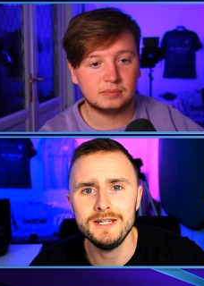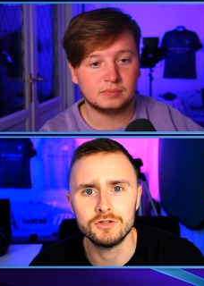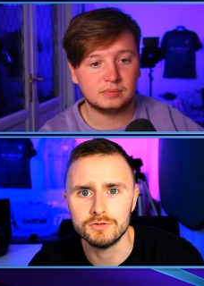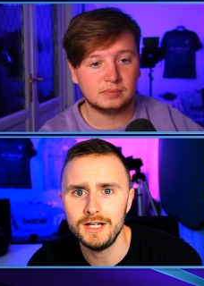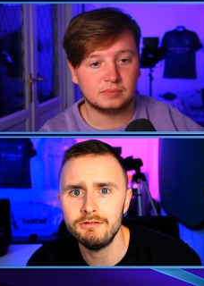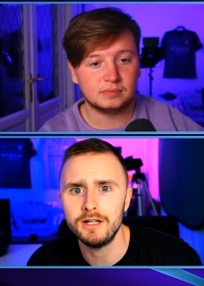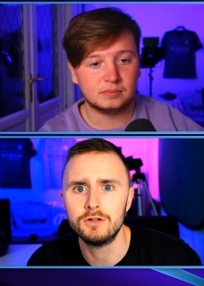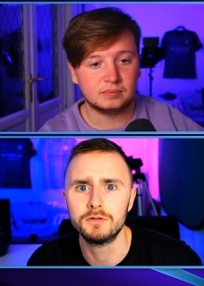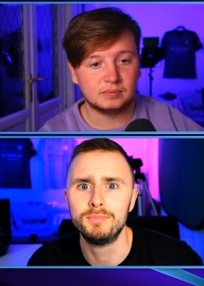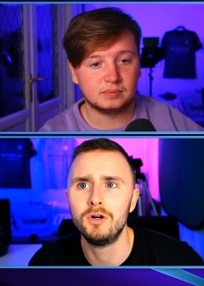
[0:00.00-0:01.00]
Speaker 1: He's really, really
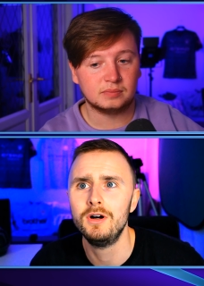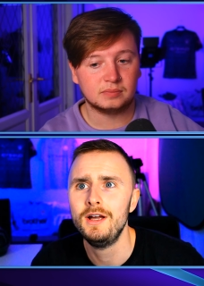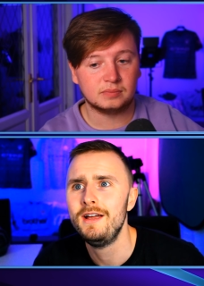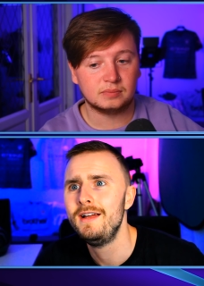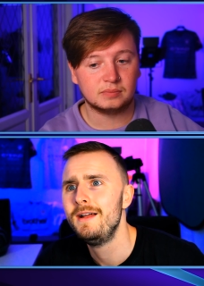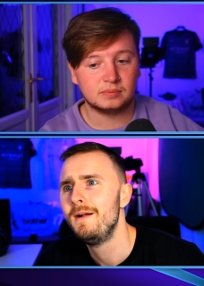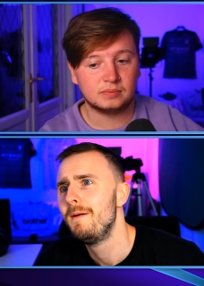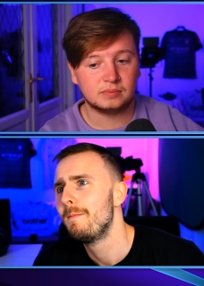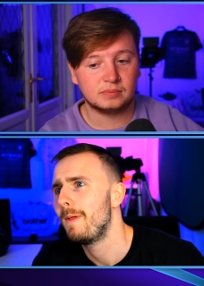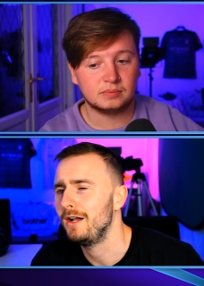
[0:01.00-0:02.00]
good, but
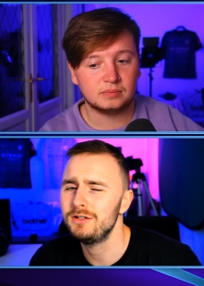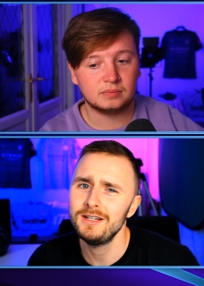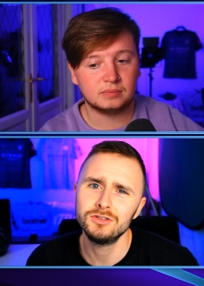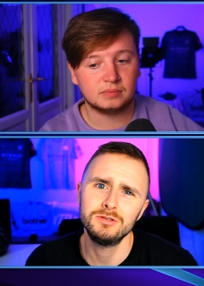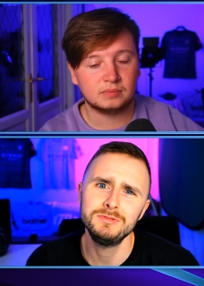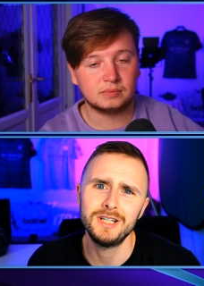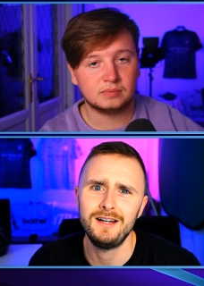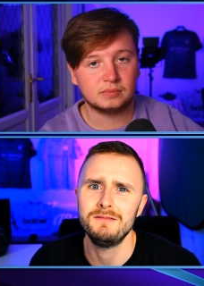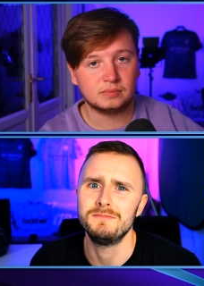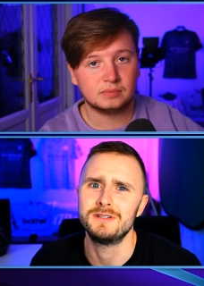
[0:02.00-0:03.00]
I just think
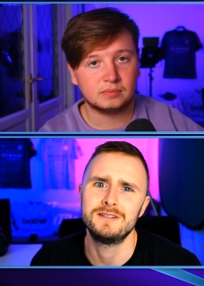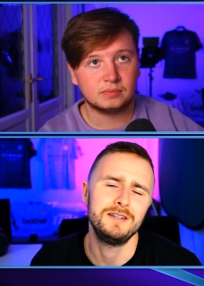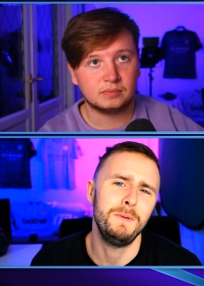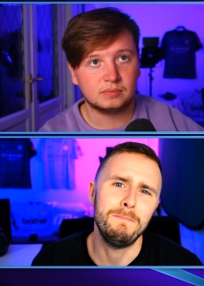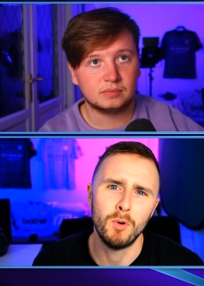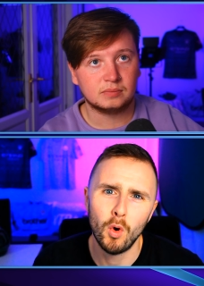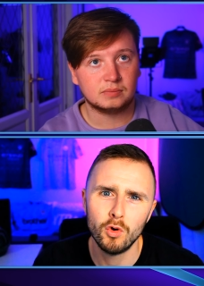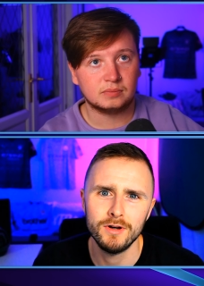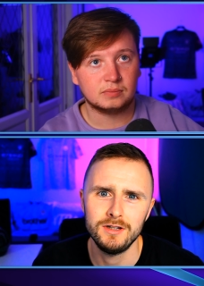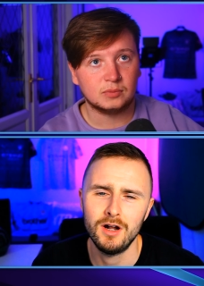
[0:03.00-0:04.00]
sometimes it's a bit
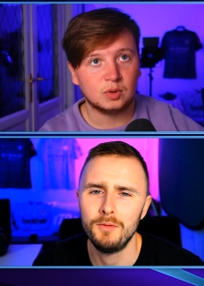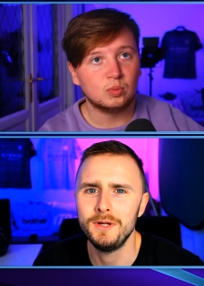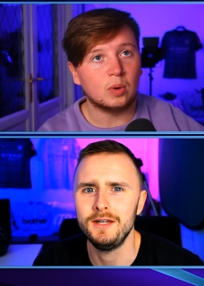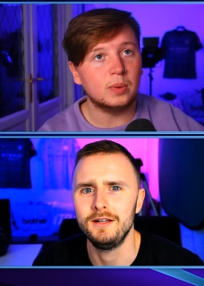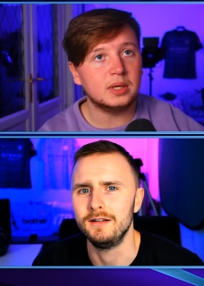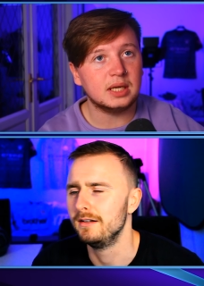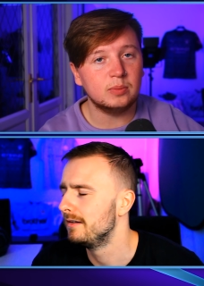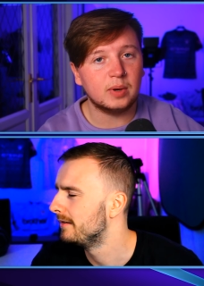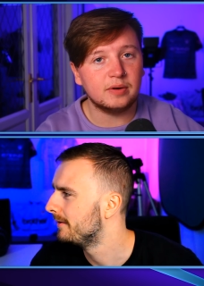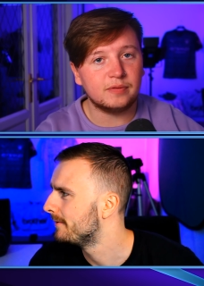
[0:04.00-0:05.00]
boring. You know what I mean? Well, we've seen
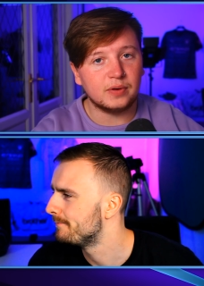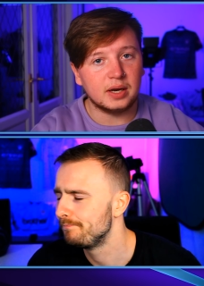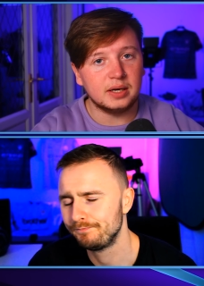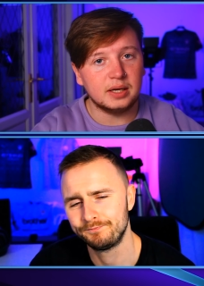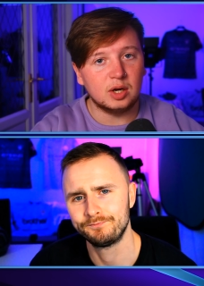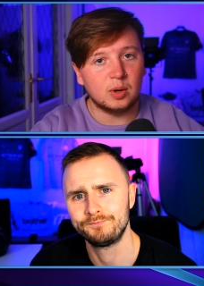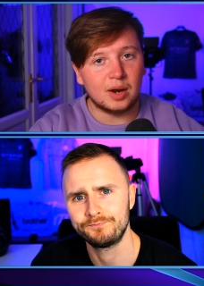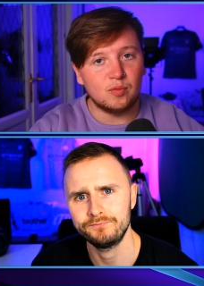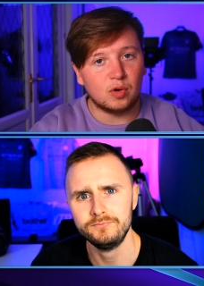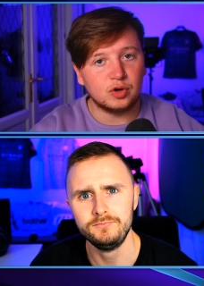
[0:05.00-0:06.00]
Speaker 2: when Fernandinho
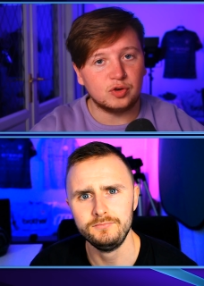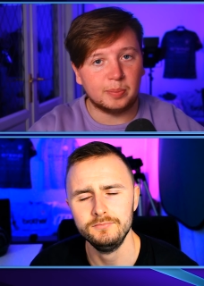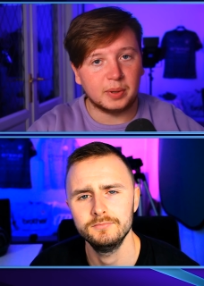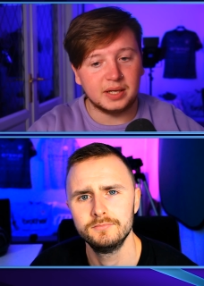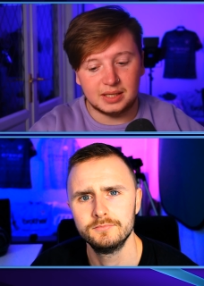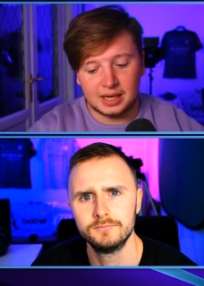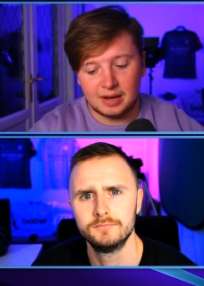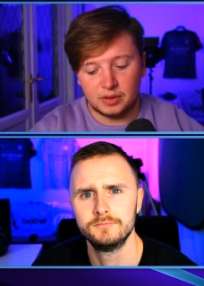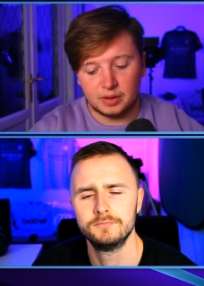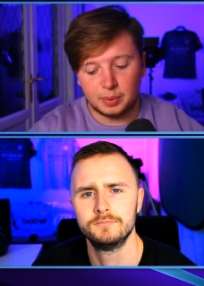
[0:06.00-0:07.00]
and Rodri played
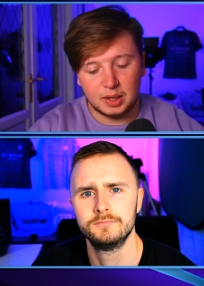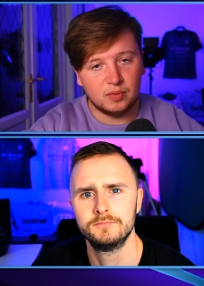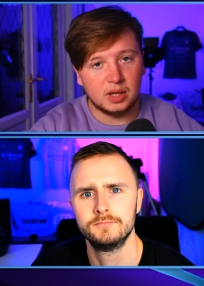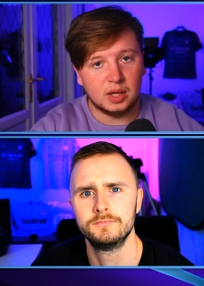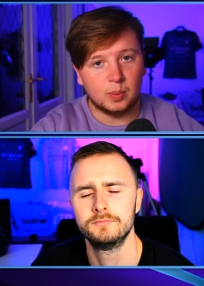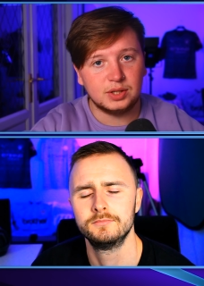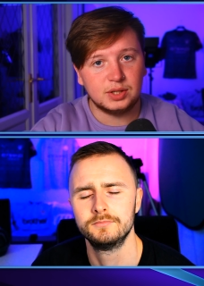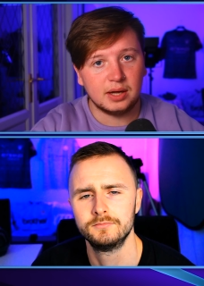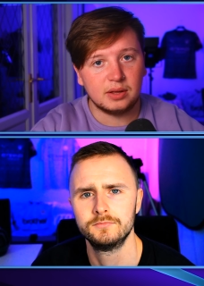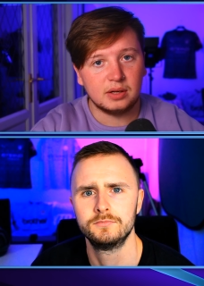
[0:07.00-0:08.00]
together, they played really well
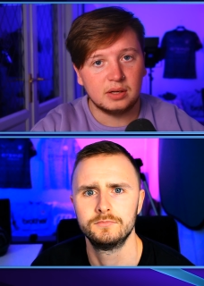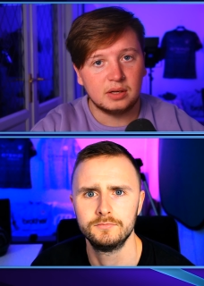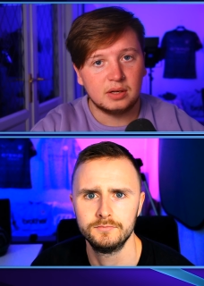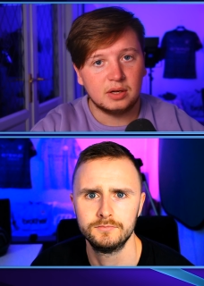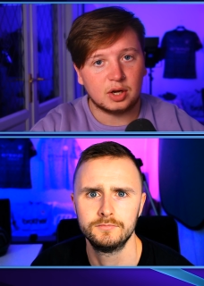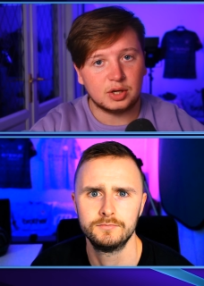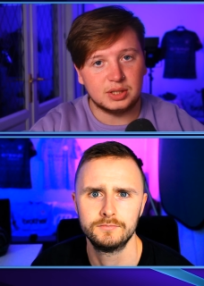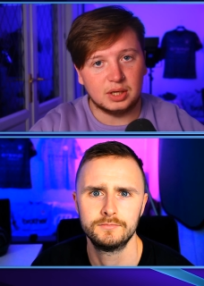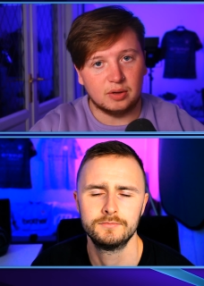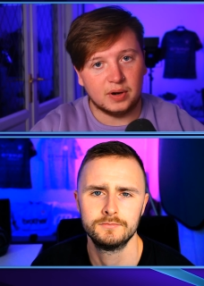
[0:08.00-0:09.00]
together mm. because
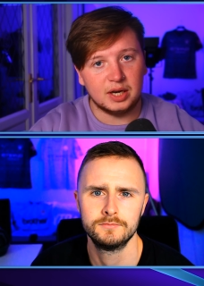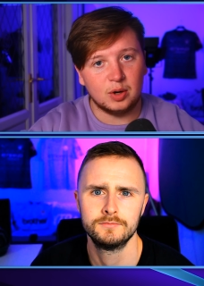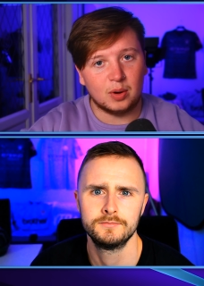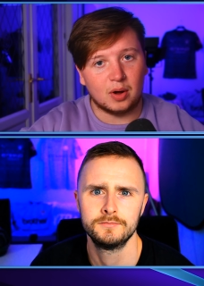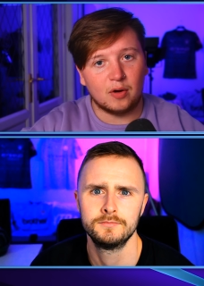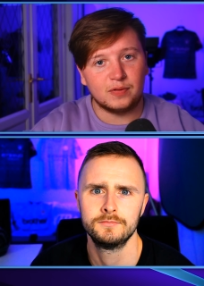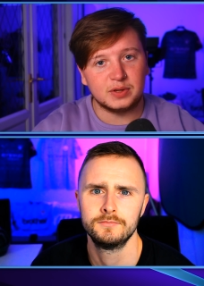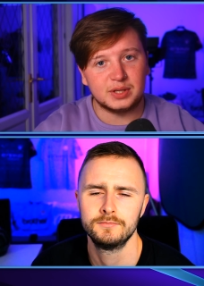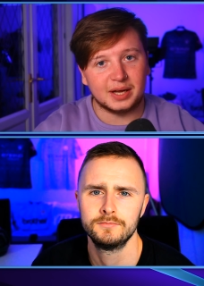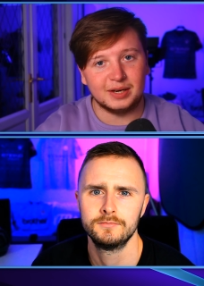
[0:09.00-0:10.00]
mm. Fernandinho
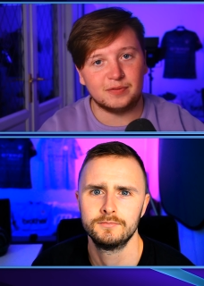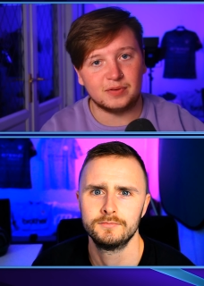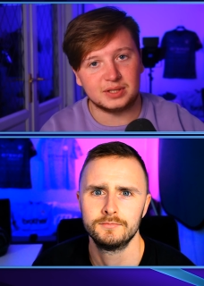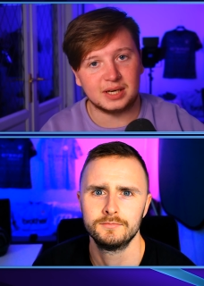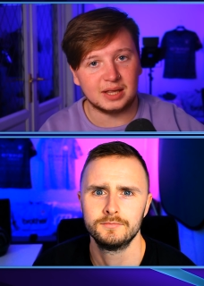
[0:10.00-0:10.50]
offers that different side, the